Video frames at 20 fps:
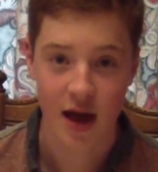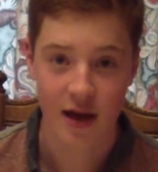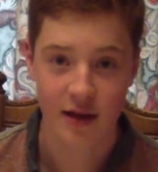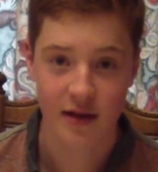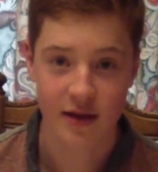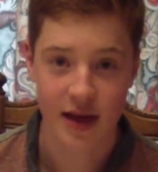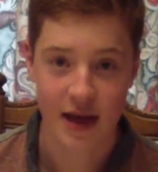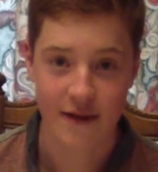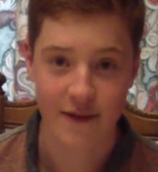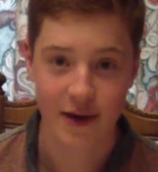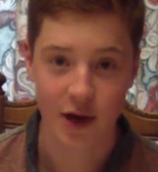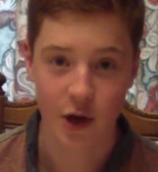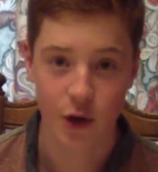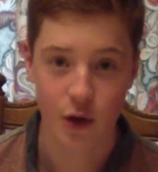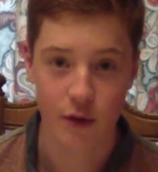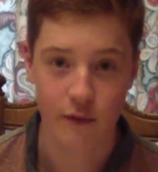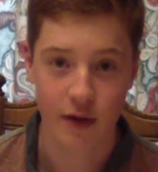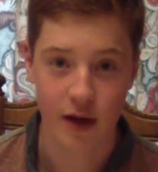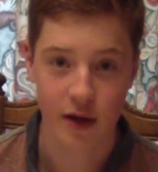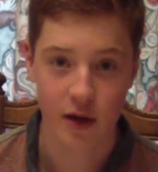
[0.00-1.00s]
and saving
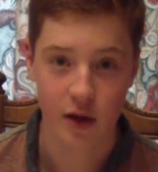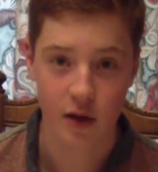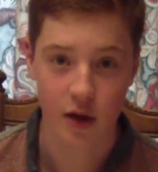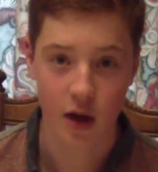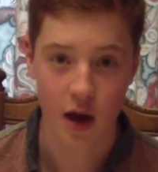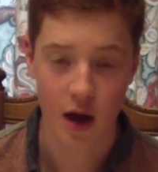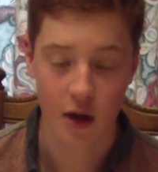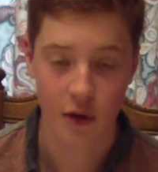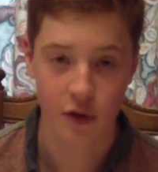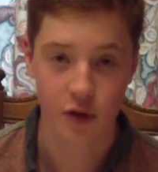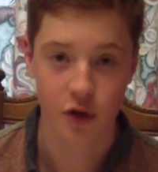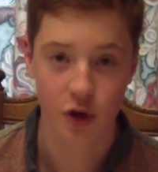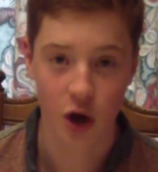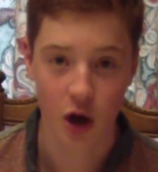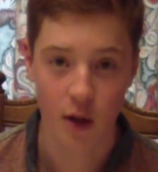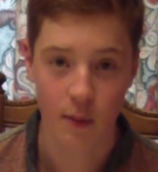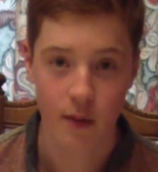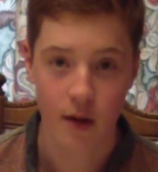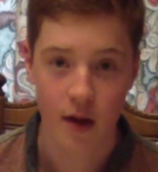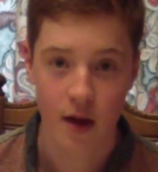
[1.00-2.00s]
Louis van Gaal's
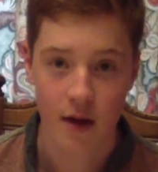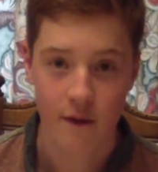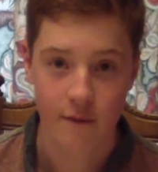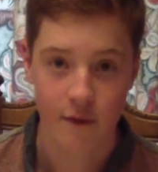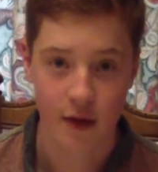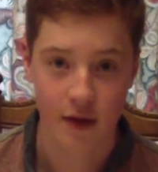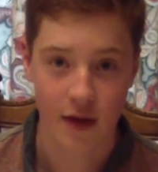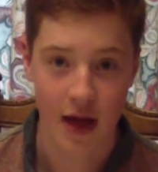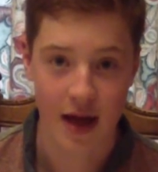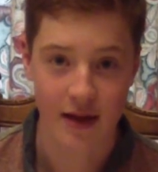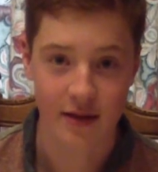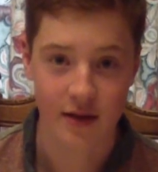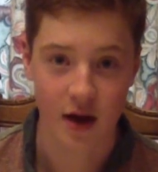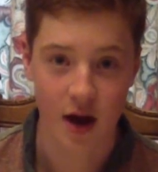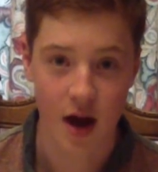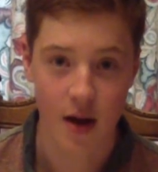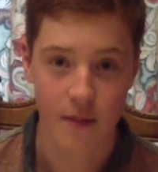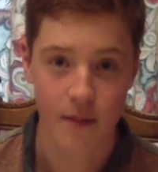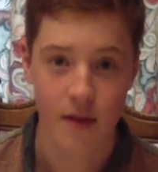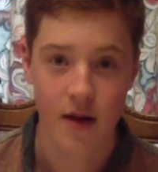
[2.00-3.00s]
job for that
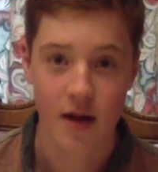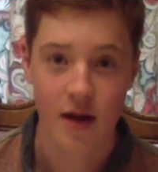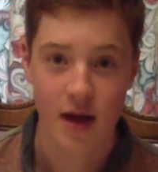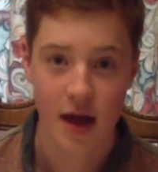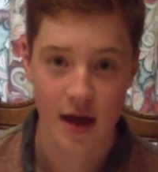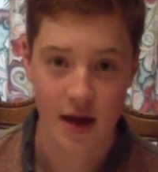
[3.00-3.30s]
time